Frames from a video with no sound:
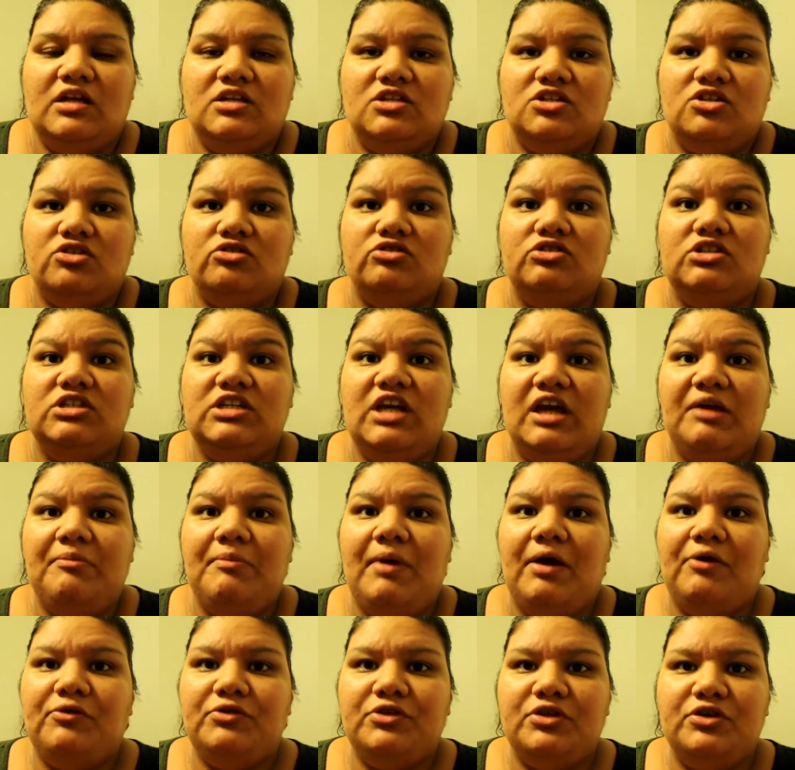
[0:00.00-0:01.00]
So she came
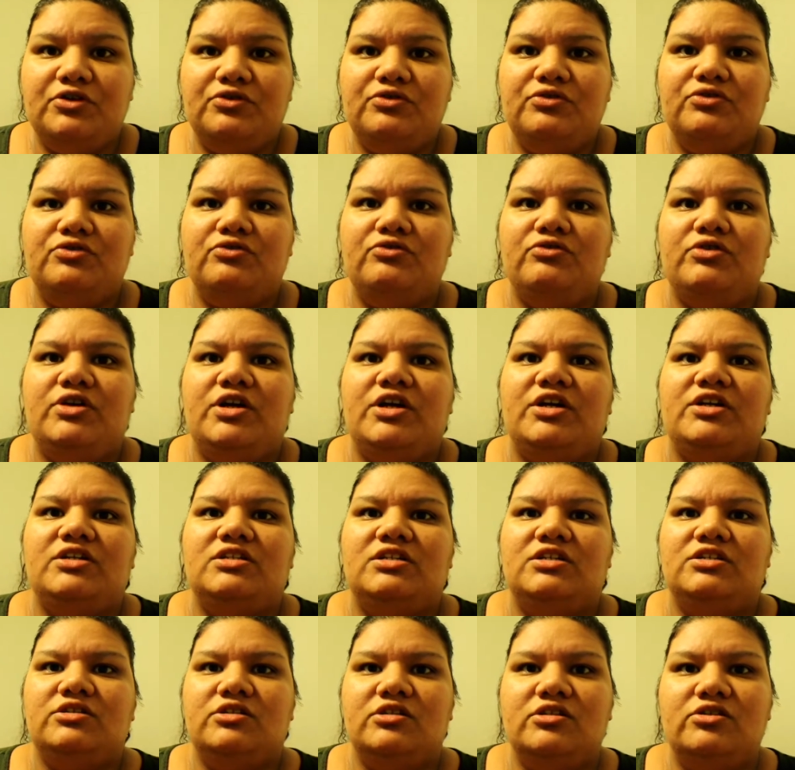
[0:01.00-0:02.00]
back with the new nurse,
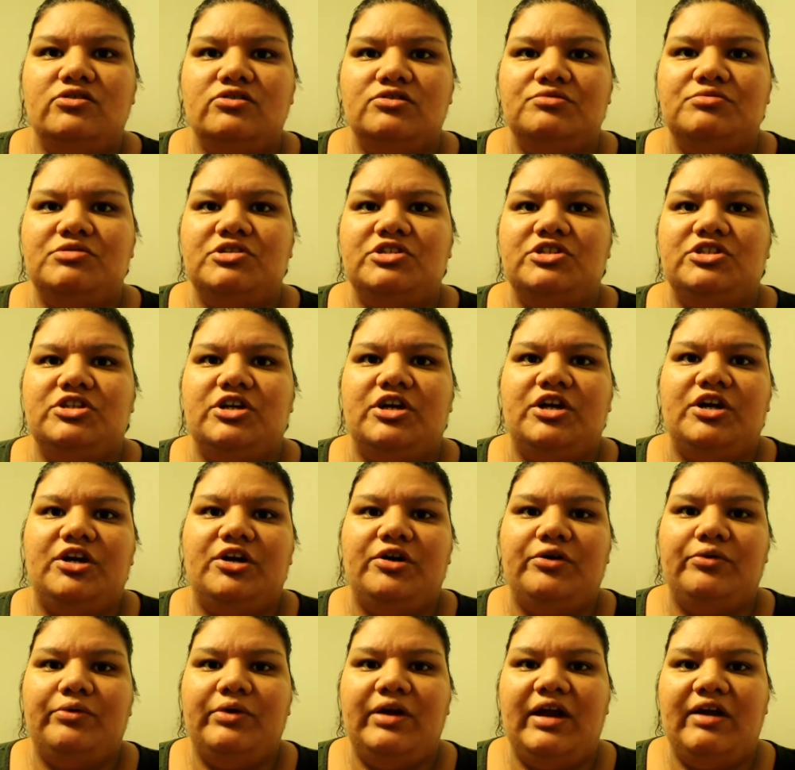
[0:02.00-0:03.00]
introduced me to
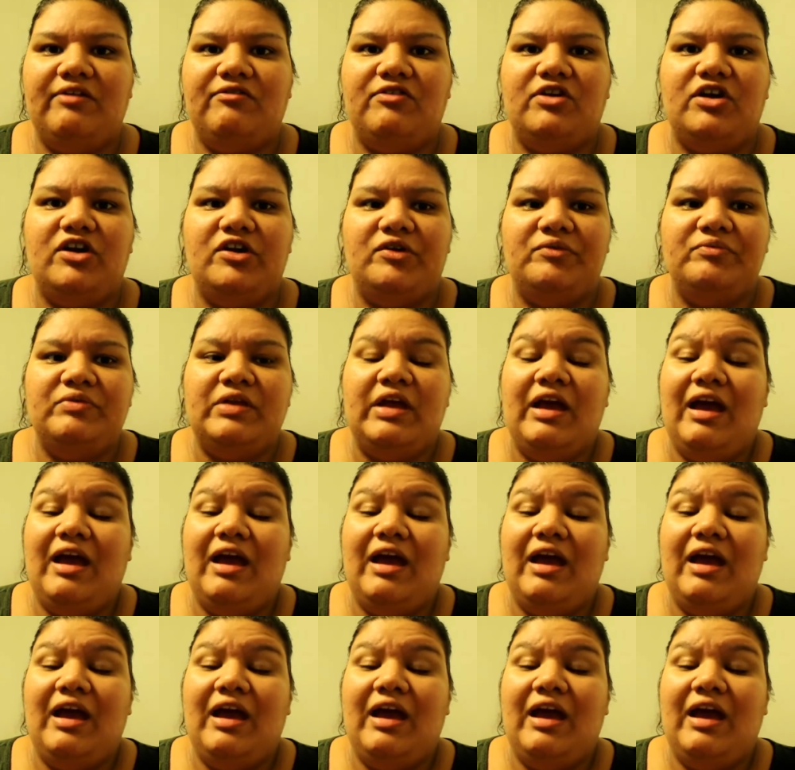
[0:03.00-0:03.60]
her, whatever.